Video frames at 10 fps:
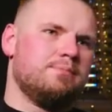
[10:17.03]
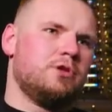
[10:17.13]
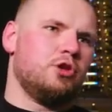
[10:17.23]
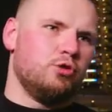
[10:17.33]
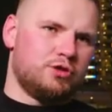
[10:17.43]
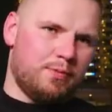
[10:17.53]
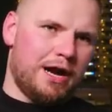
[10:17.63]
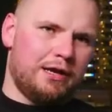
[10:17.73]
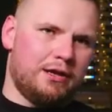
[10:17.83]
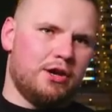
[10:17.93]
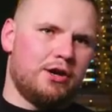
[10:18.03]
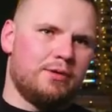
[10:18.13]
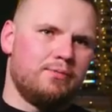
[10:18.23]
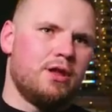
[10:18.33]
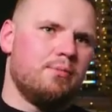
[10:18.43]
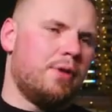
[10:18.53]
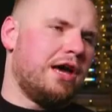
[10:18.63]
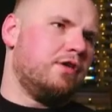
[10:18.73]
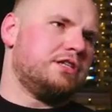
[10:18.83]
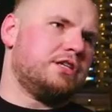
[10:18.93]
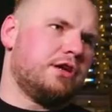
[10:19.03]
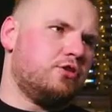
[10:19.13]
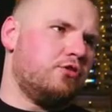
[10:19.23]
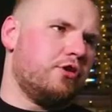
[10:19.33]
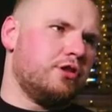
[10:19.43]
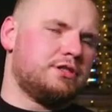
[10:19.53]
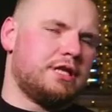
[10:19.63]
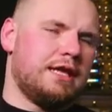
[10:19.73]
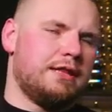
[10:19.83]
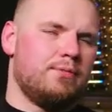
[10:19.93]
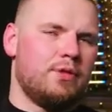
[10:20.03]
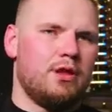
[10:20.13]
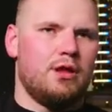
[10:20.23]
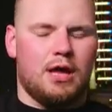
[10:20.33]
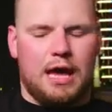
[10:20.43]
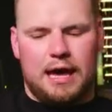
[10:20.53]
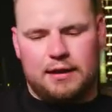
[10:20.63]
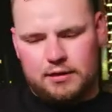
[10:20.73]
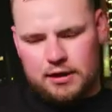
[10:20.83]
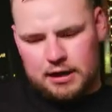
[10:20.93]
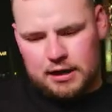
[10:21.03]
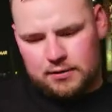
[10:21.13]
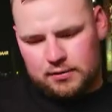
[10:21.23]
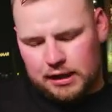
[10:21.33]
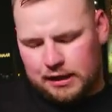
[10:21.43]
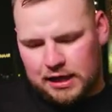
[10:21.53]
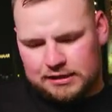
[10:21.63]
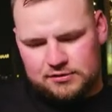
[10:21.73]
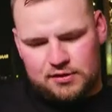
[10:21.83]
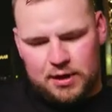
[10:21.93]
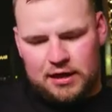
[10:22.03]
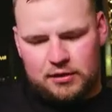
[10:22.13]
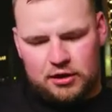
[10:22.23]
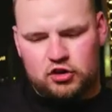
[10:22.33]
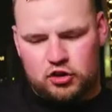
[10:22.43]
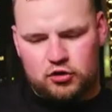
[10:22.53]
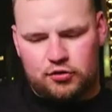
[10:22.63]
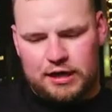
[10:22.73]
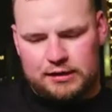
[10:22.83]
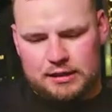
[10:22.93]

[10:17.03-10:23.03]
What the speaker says: lose money here by investing into real estate. And like that's the main issue, that